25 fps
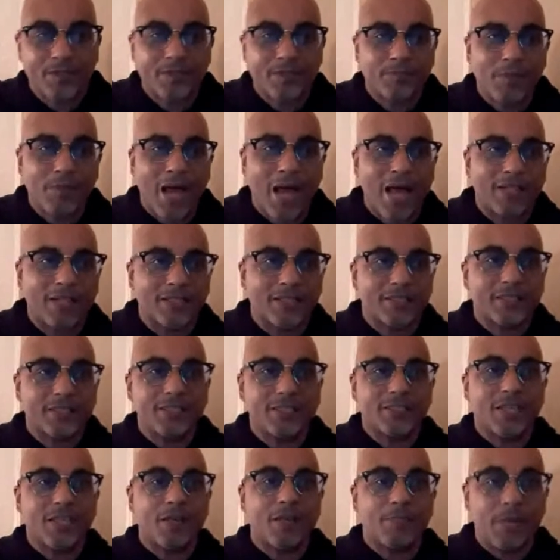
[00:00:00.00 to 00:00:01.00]

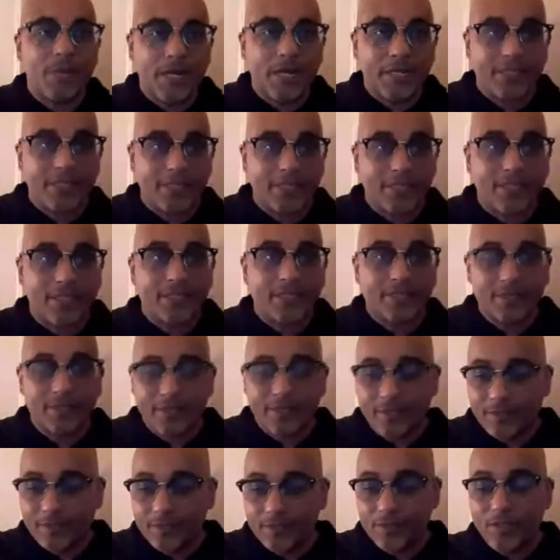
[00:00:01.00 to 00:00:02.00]
policies are money.
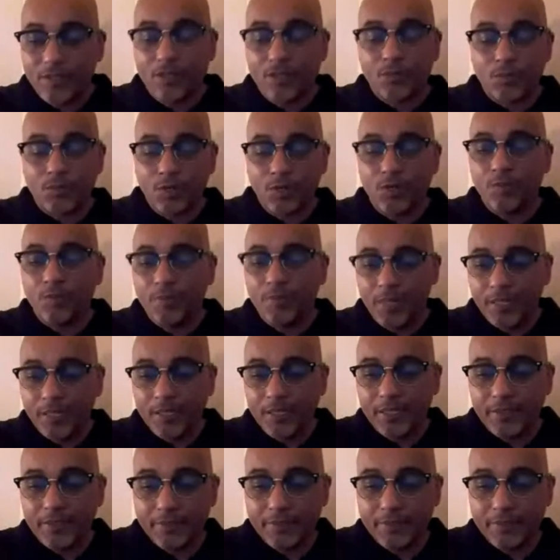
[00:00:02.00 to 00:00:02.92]
They're real money.